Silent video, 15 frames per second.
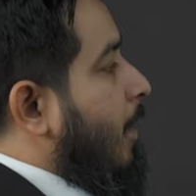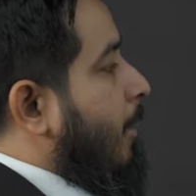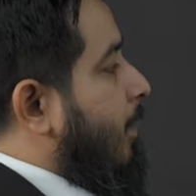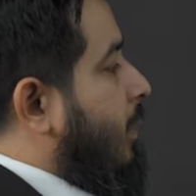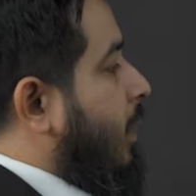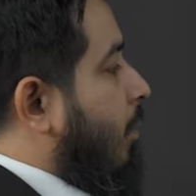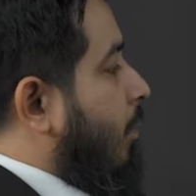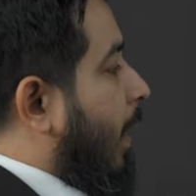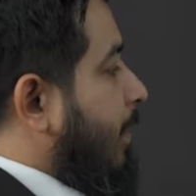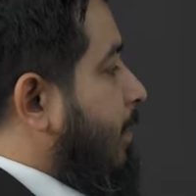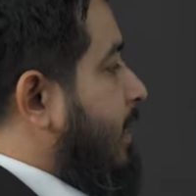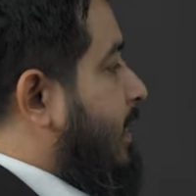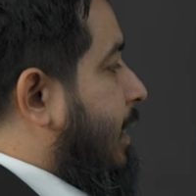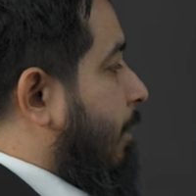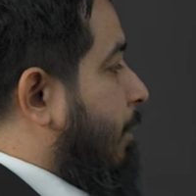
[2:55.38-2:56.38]
but there might
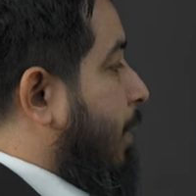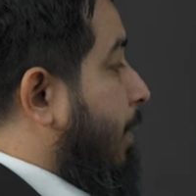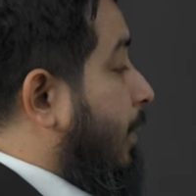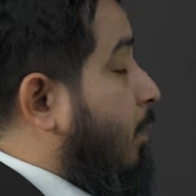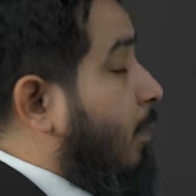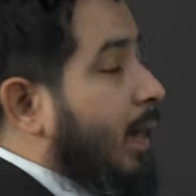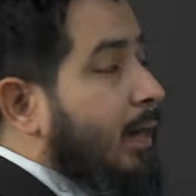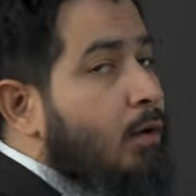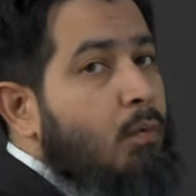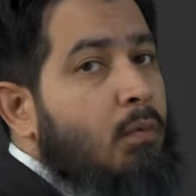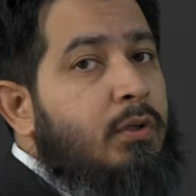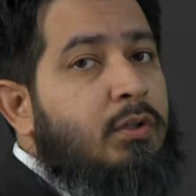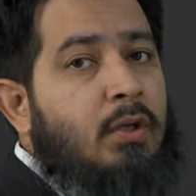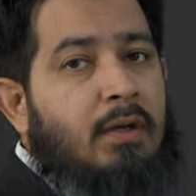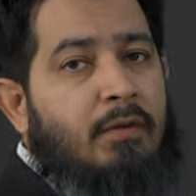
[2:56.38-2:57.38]
be some people who might not
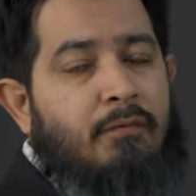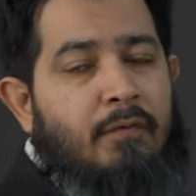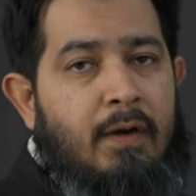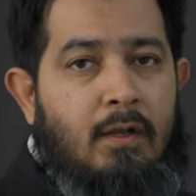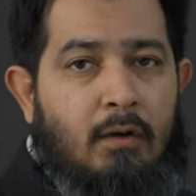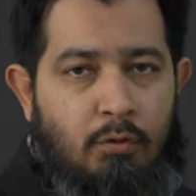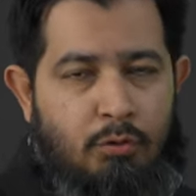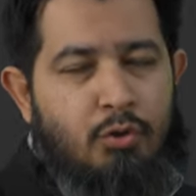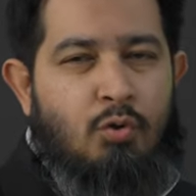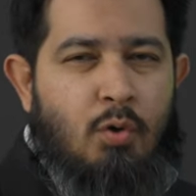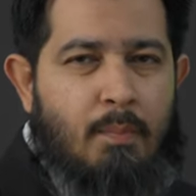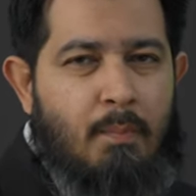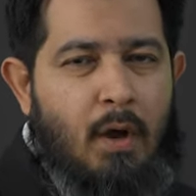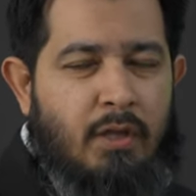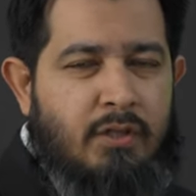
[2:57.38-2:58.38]
want to live very close to a
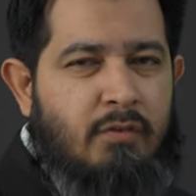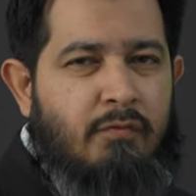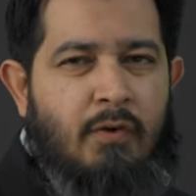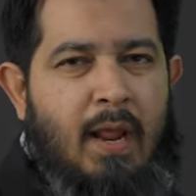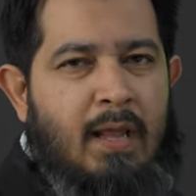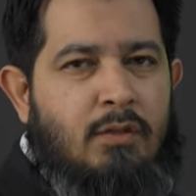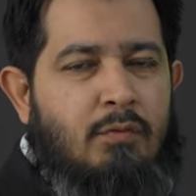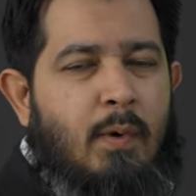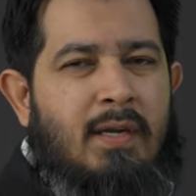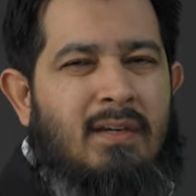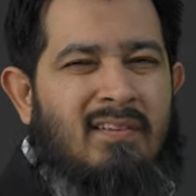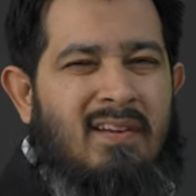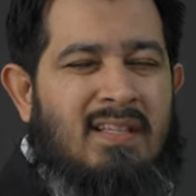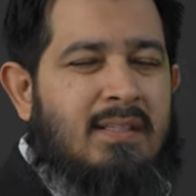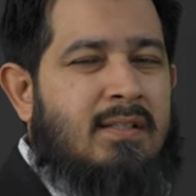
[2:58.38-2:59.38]
mosque for X, Y
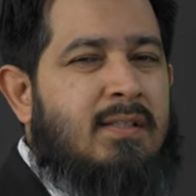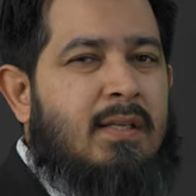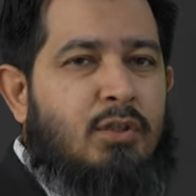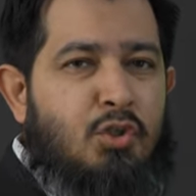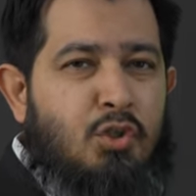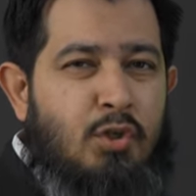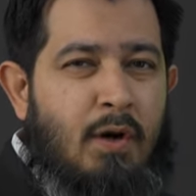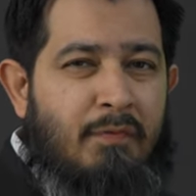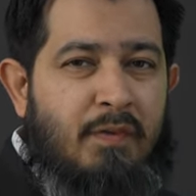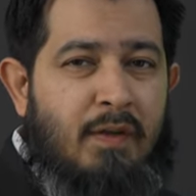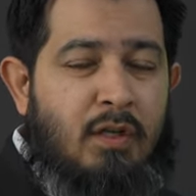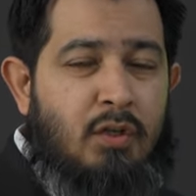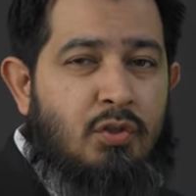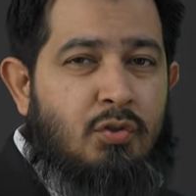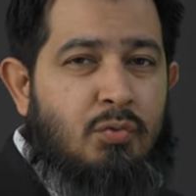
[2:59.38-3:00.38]
reasons. There's
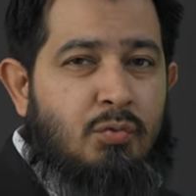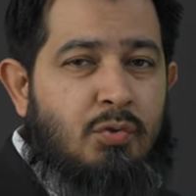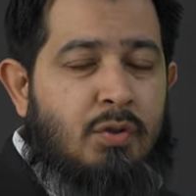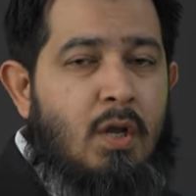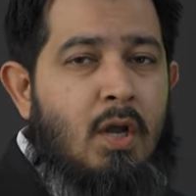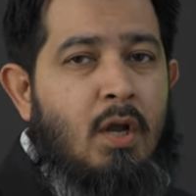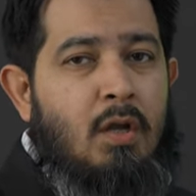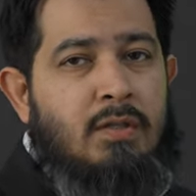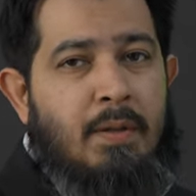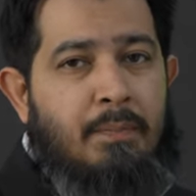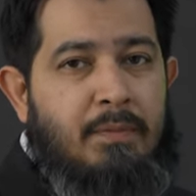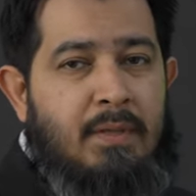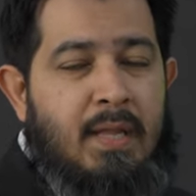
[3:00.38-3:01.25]
traffic issues some